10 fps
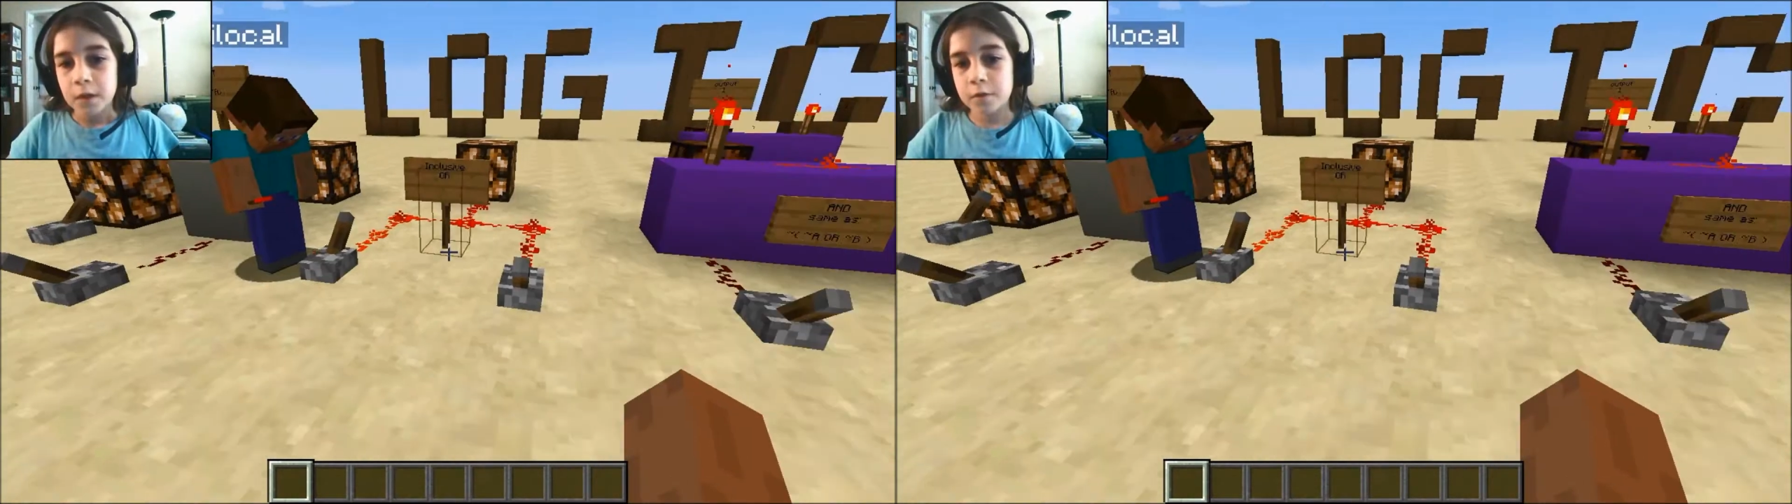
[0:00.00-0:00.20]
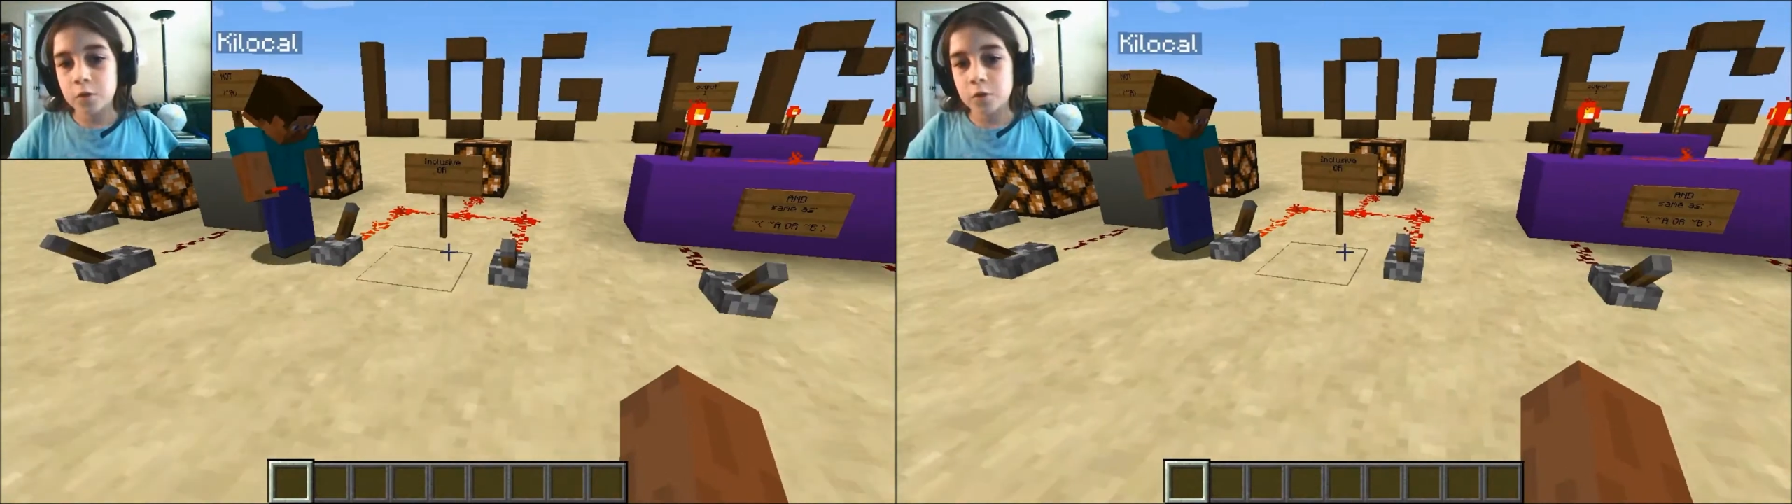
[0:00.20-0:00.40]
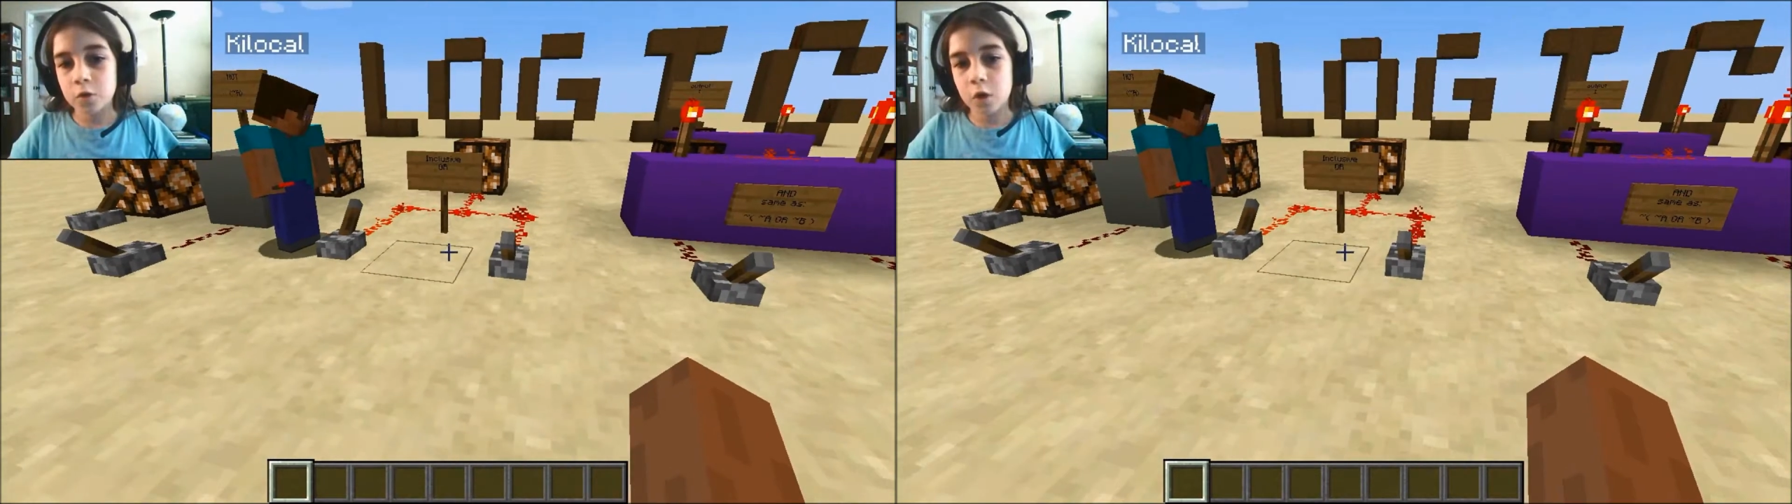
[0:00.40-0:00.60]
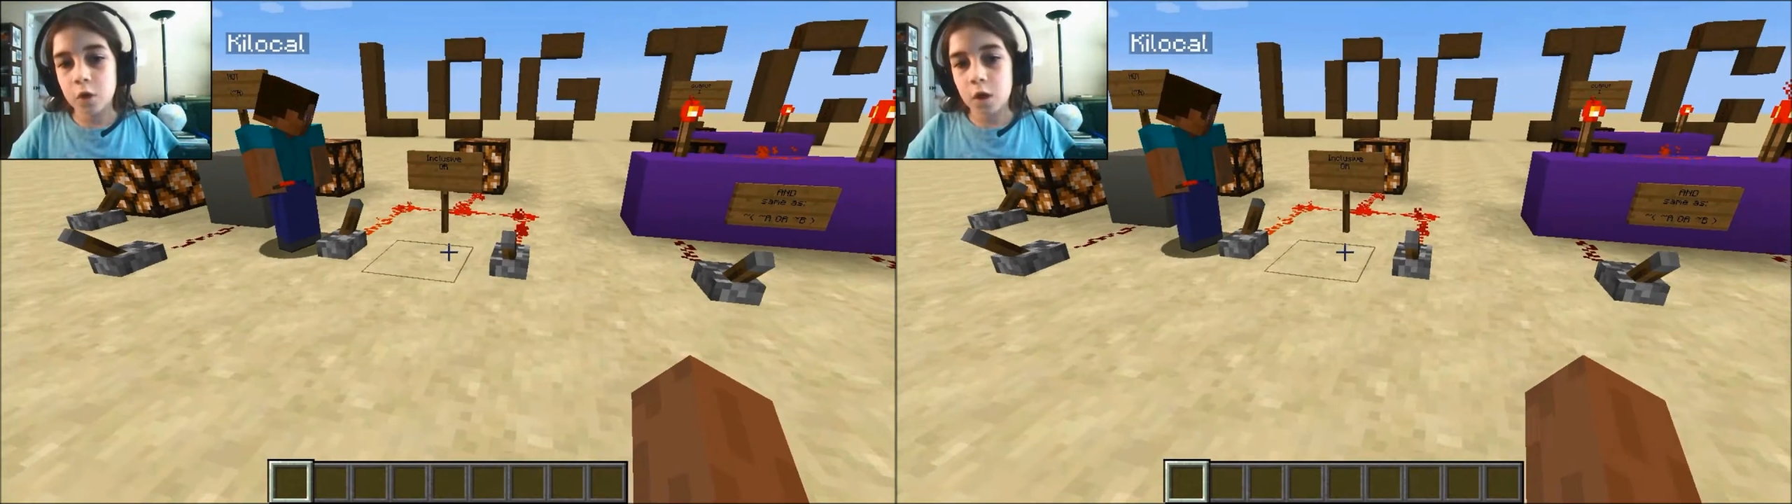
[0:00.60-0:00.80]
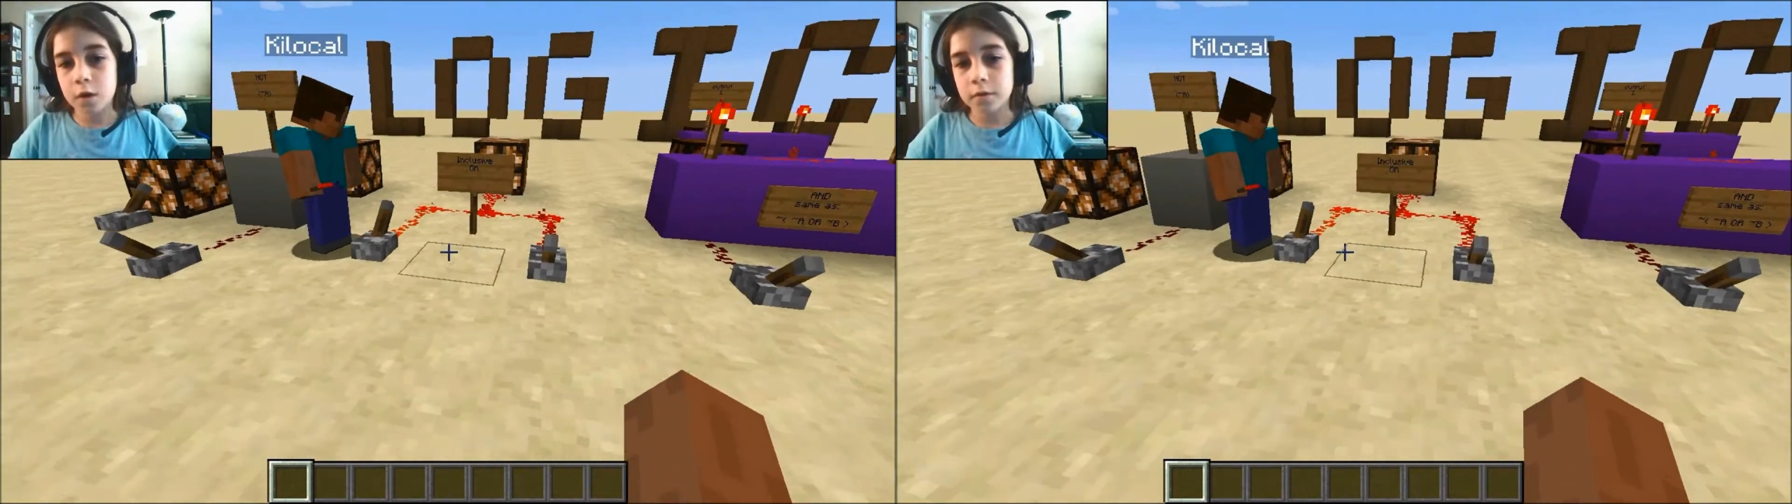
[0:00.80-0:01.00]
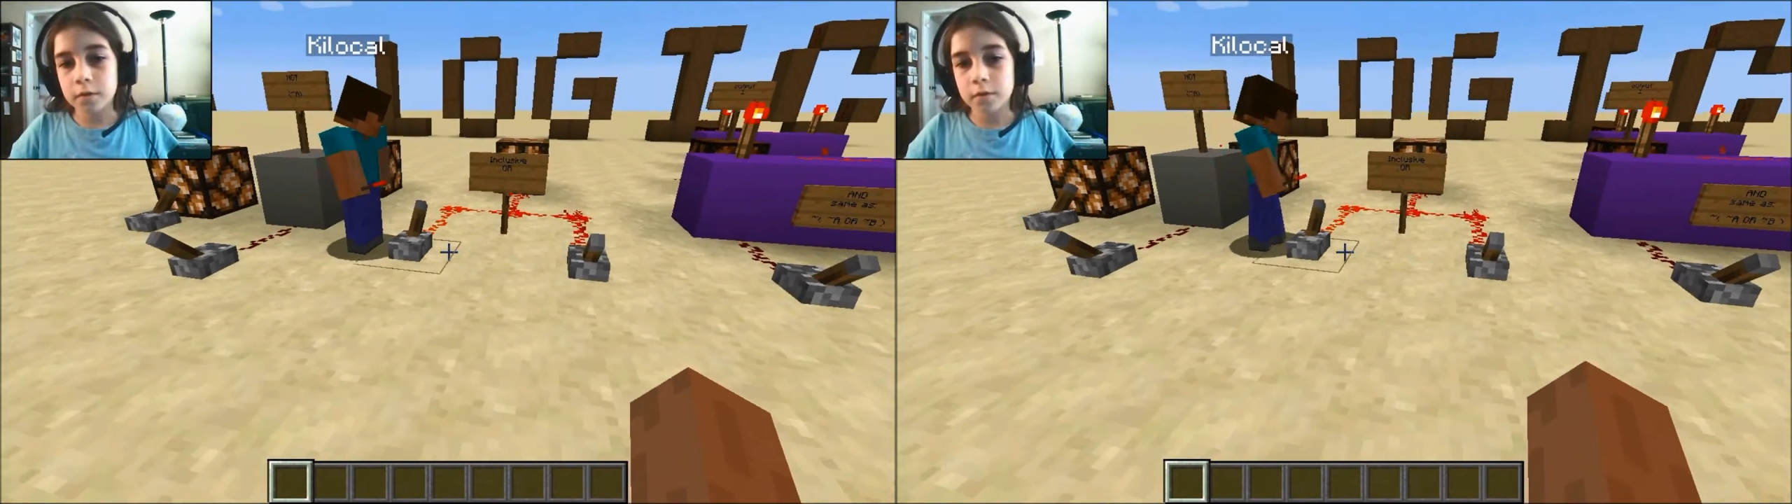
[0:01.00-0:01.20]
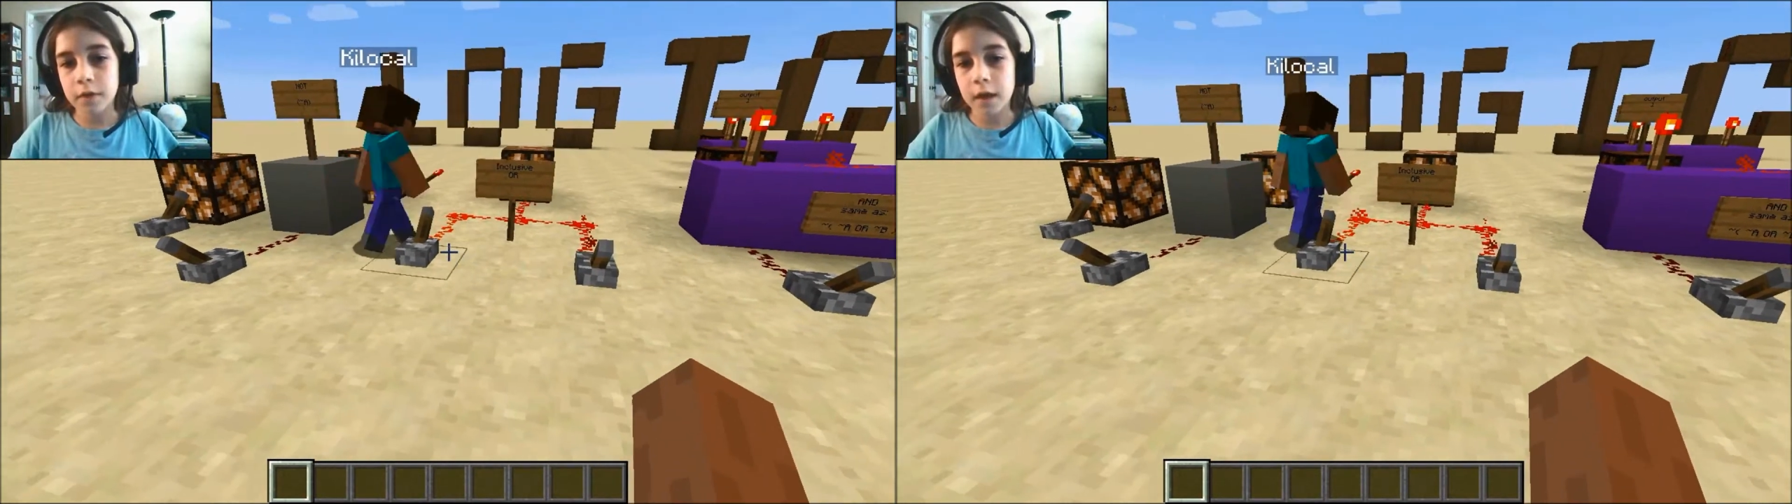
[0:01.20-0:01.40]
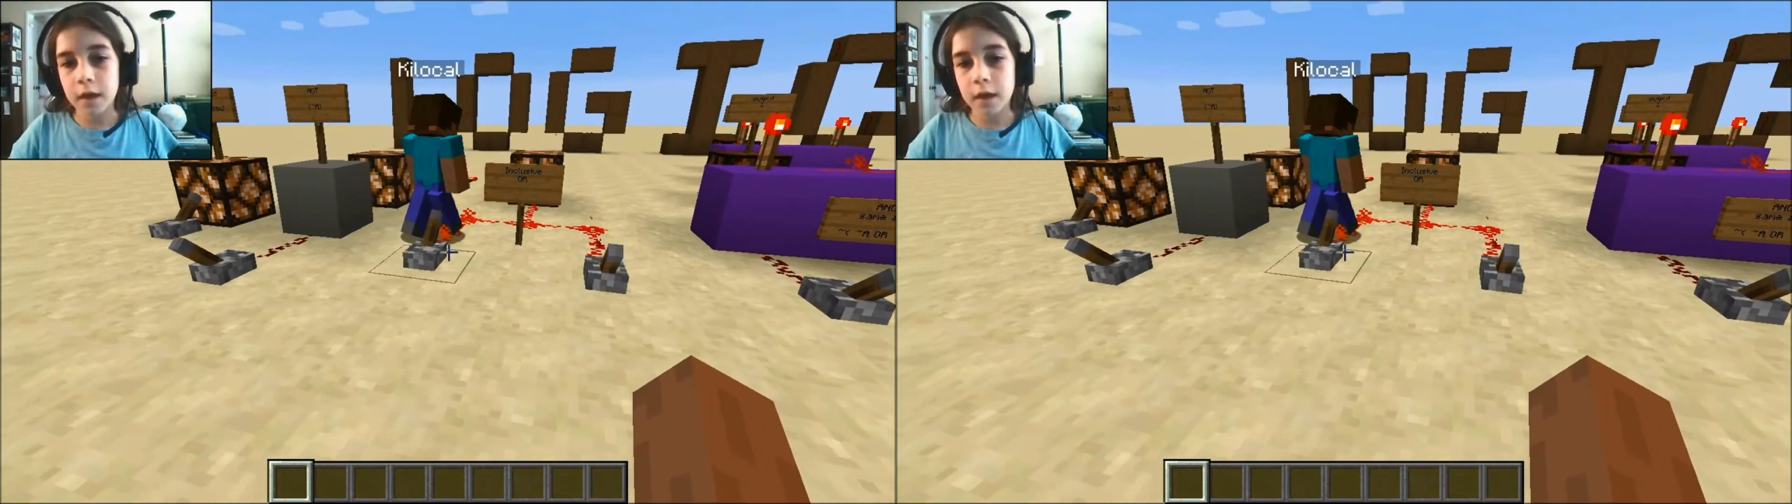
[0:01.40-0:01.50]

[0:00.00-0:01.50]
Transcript: turned on, then